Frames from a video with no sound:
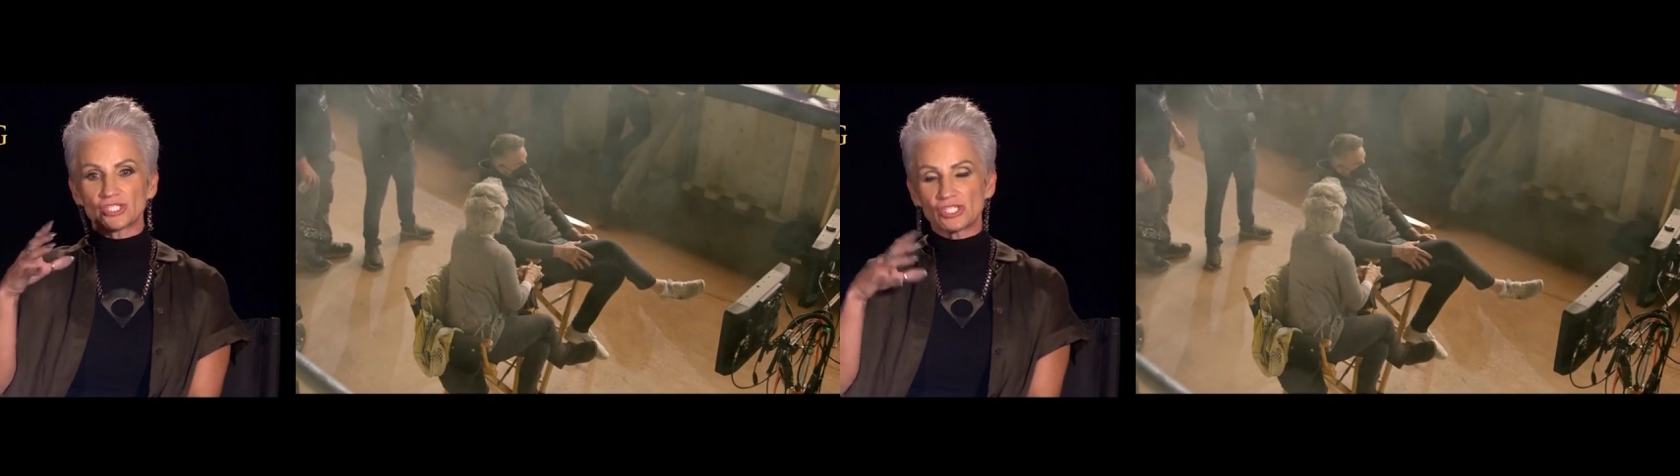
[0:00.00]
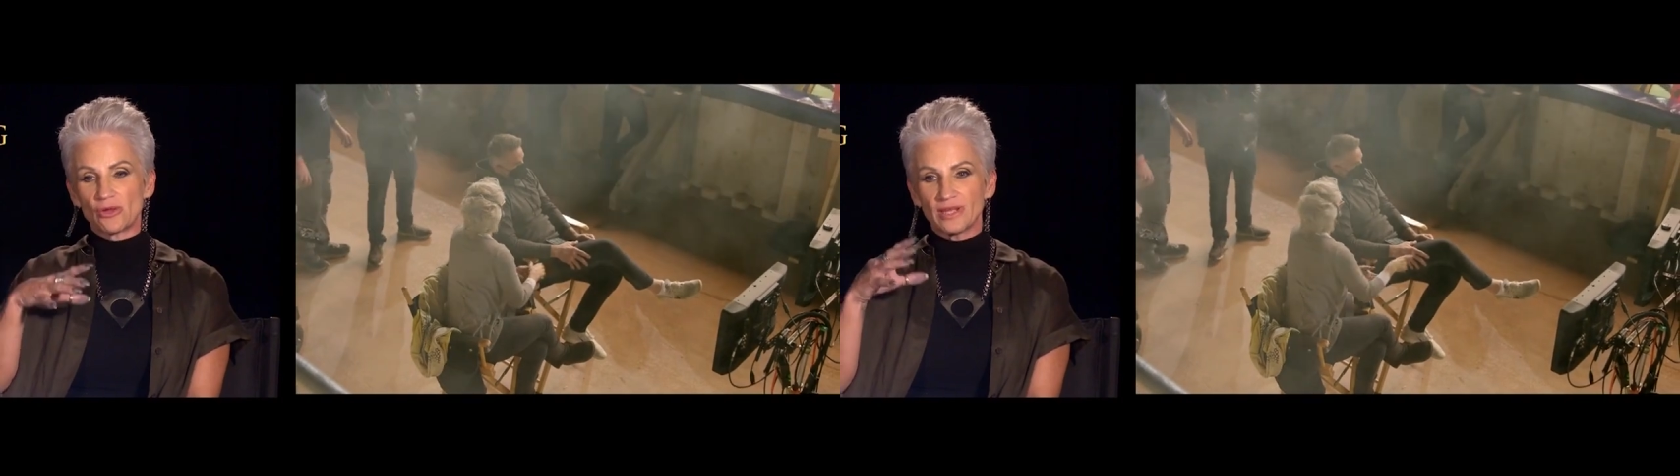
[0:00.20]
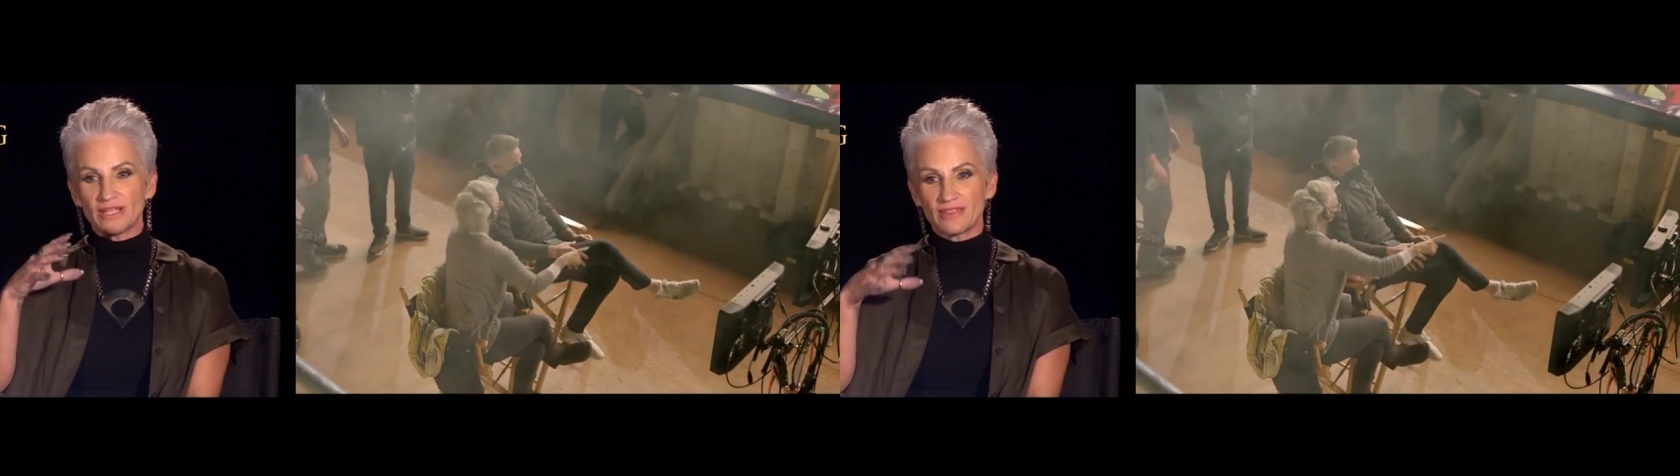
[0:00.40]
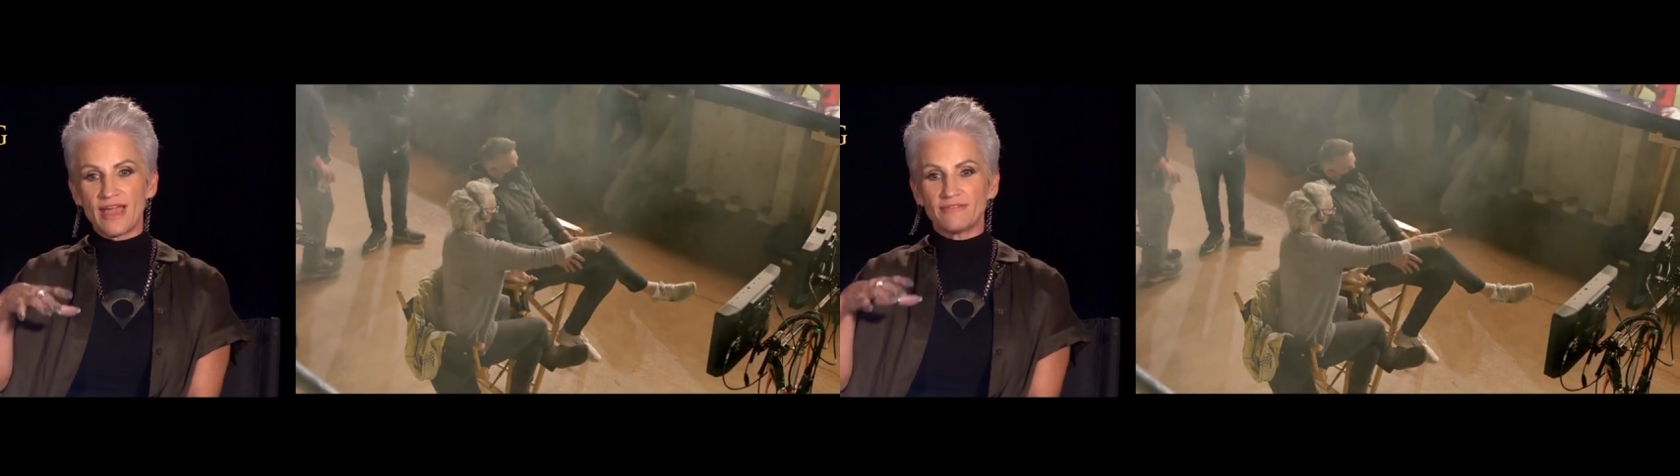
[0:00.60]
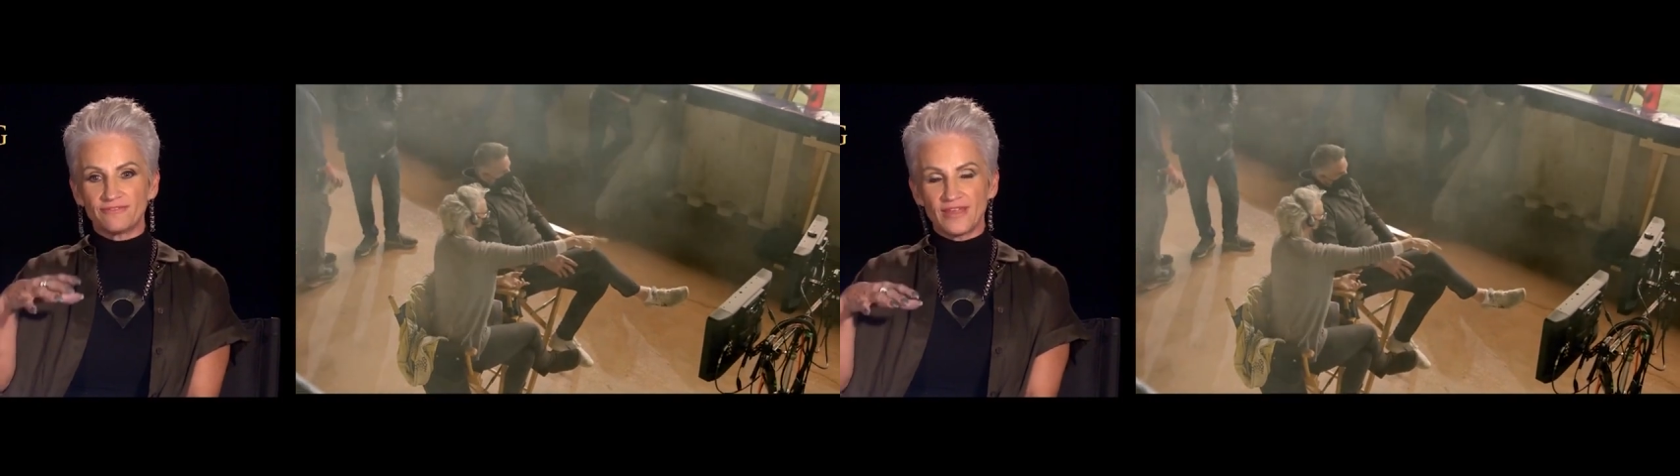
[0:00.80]
is showing
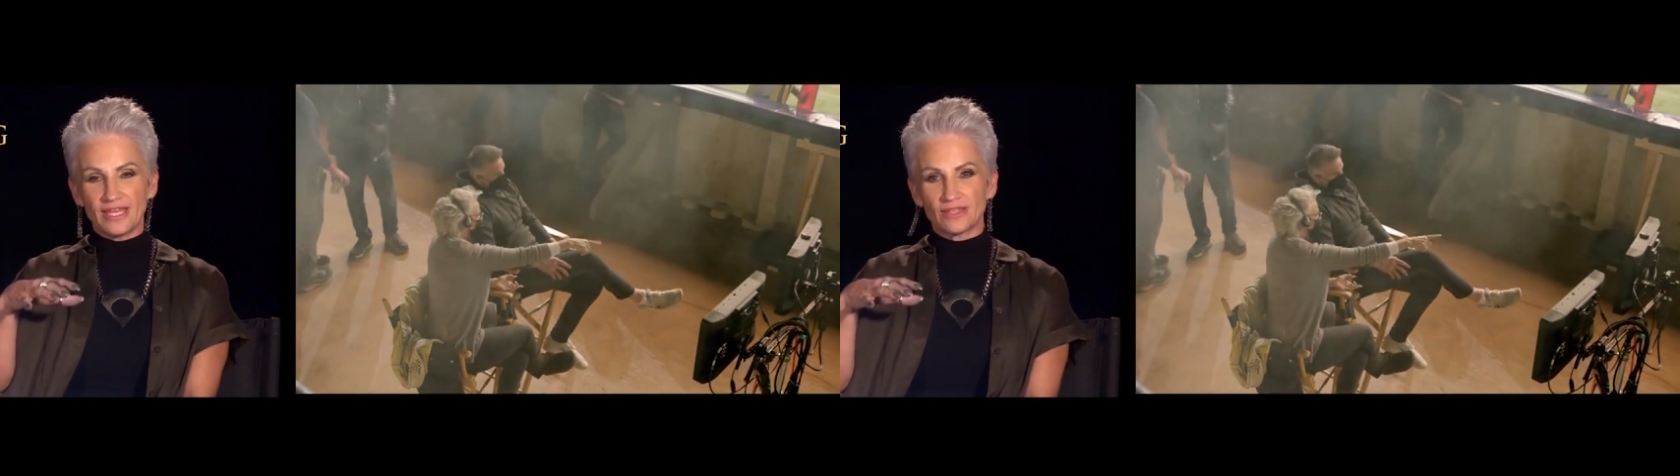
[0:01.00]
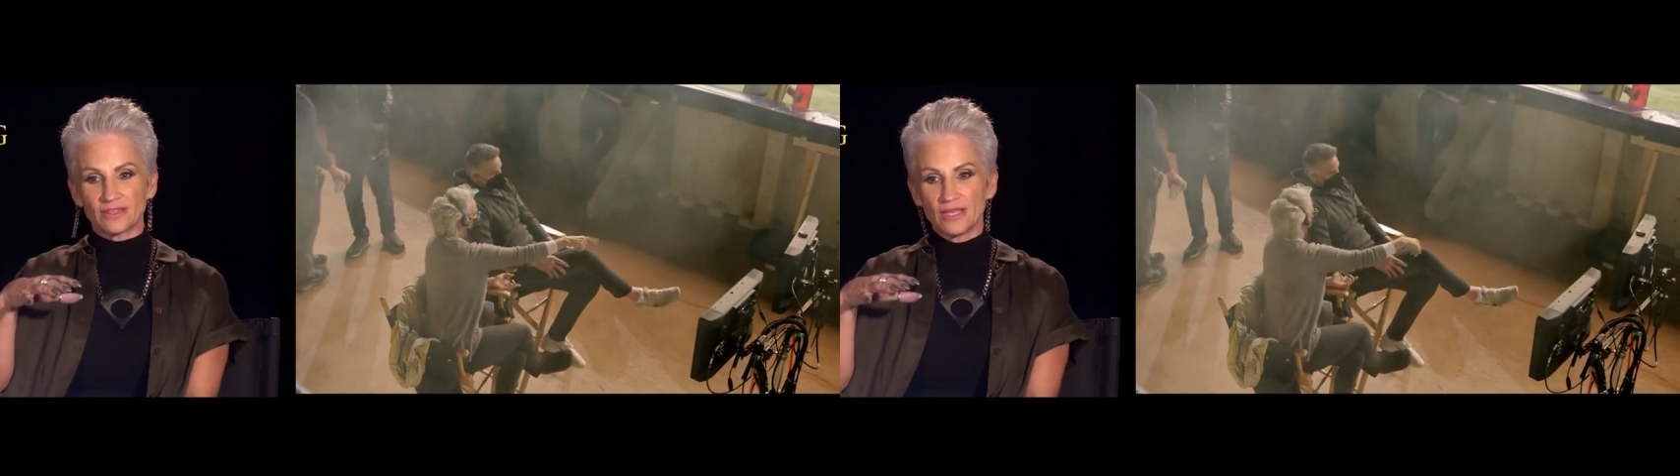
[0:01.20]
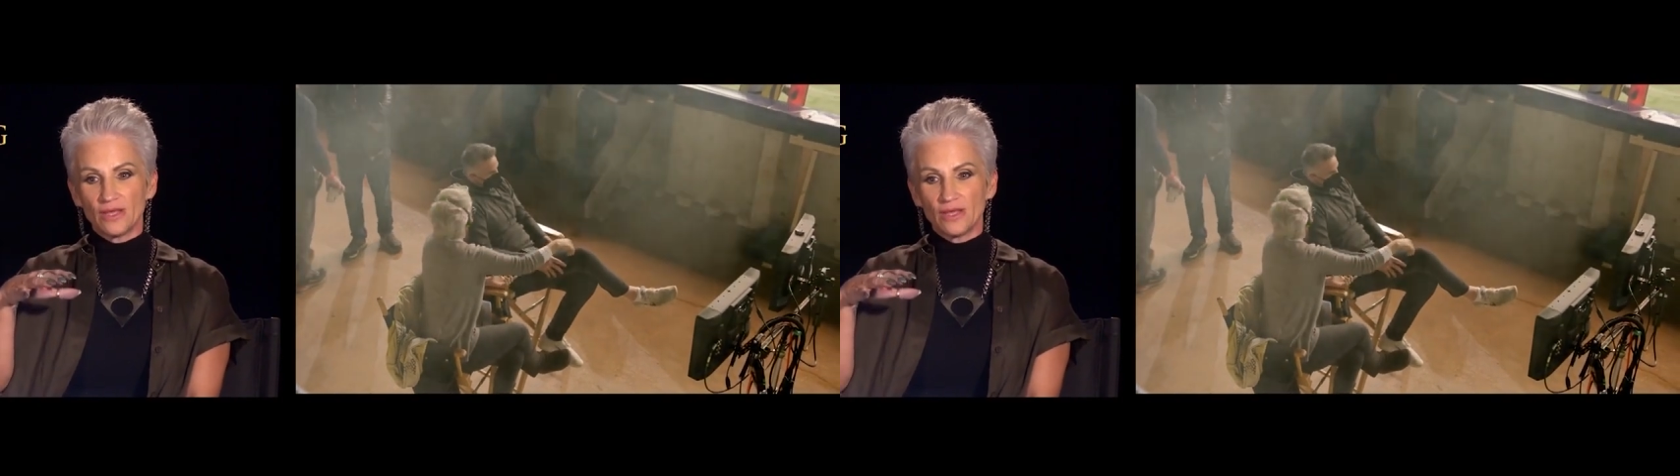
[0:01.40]
that faith